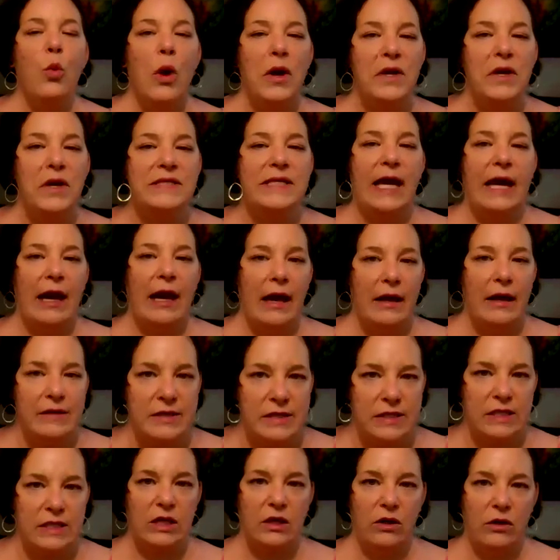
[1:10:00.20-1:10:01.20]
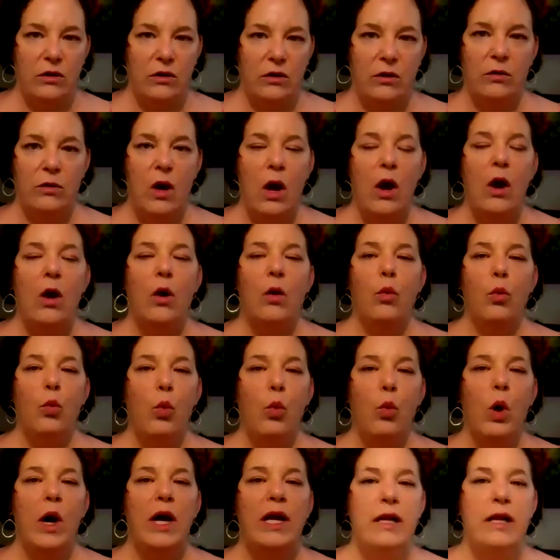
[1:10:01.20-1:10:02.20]
want to ask you,
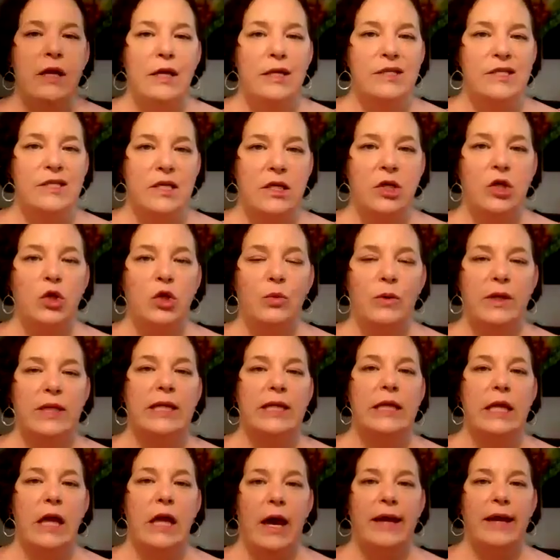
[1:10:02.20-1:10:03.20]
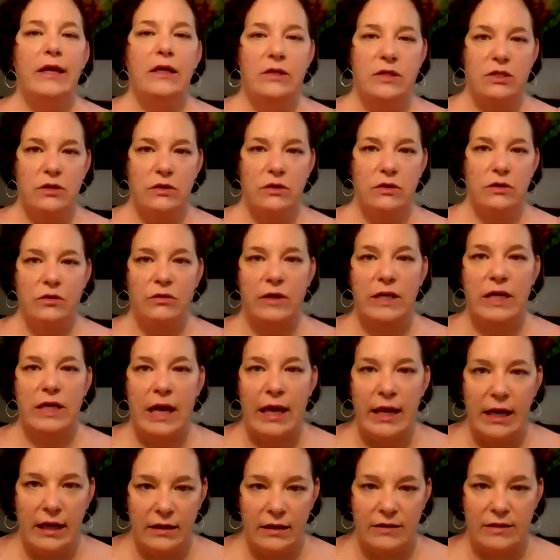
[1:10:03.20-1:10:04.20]
what is it you would like to
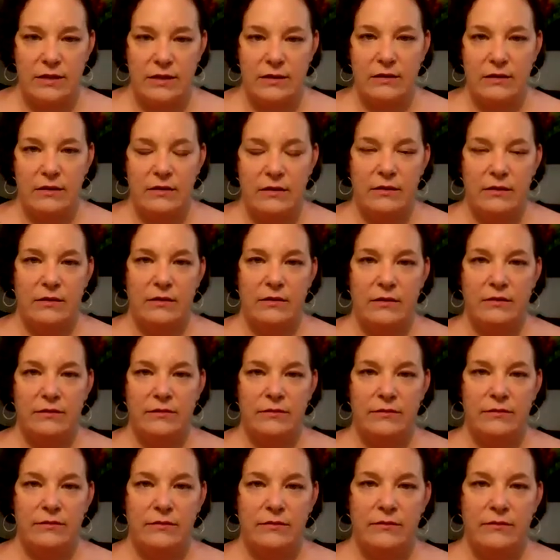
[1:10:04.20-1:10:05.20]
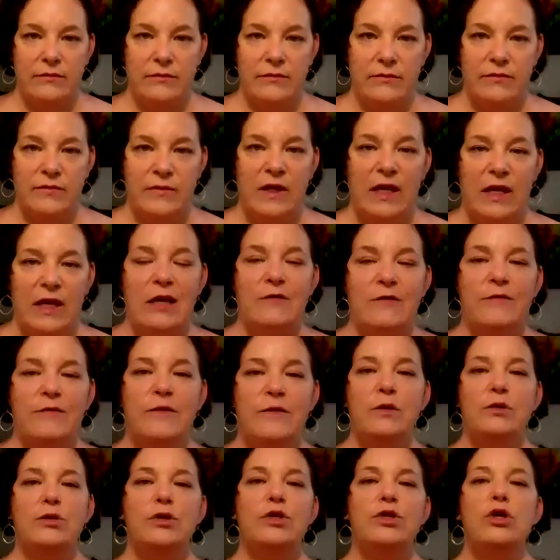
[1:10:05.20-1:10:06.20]
create? If
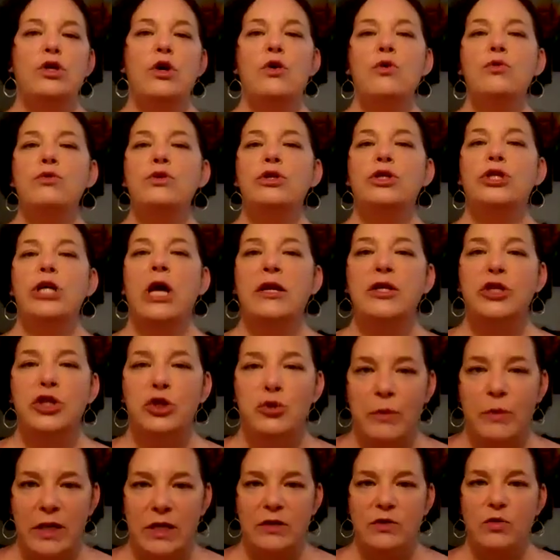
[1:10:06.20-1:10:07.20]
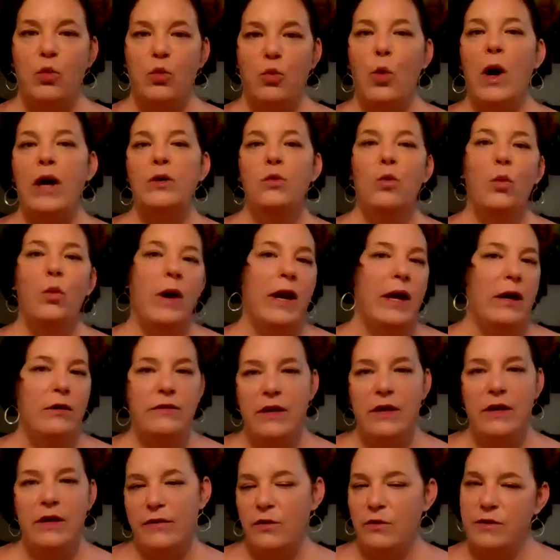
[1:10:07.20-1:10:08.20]
there's no judgment one way or
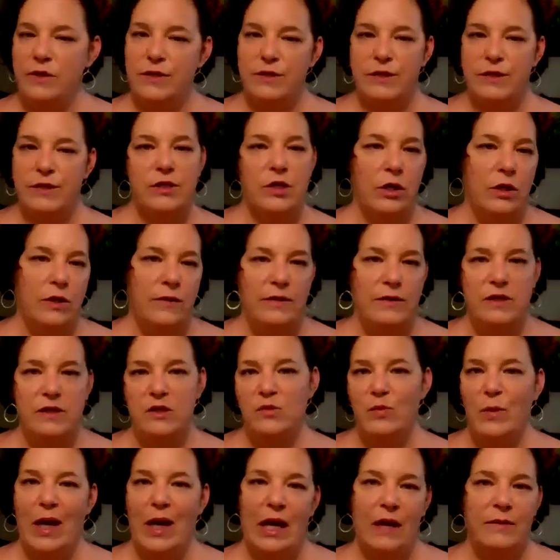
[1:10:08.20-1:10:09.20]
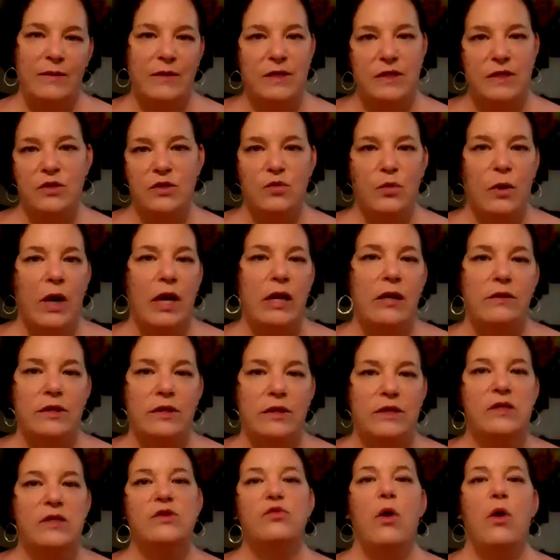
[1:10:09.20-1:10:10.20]
the other, this is good, this is bad, this is right,
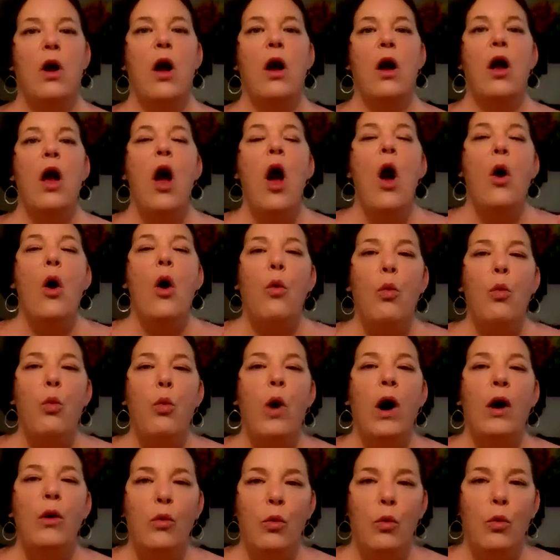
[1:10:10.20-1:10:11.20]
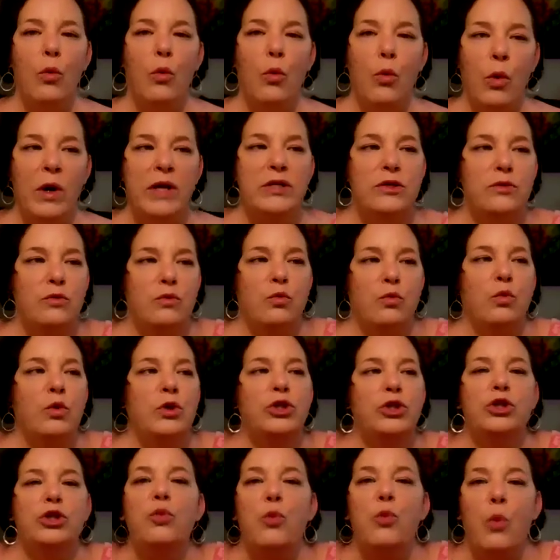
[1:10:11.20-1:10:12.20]
this is wrong, what
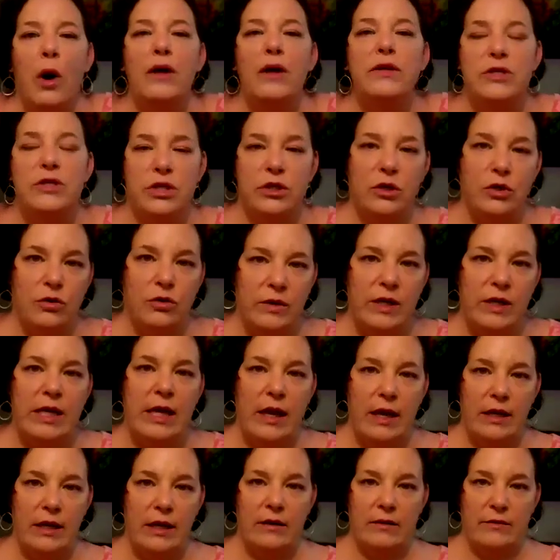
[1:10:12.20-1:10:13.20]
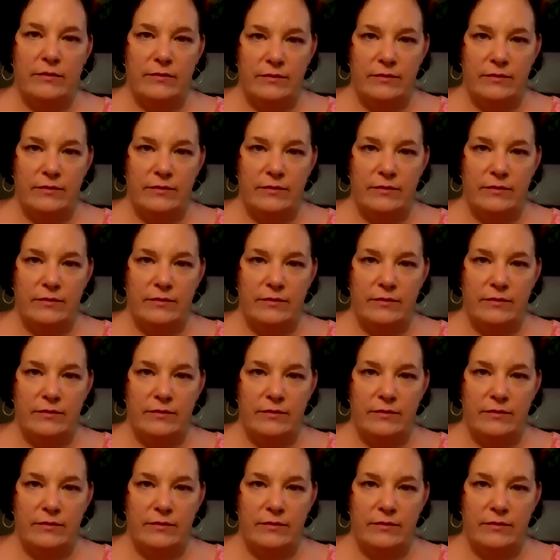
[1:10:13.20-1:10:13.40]
would you want to create?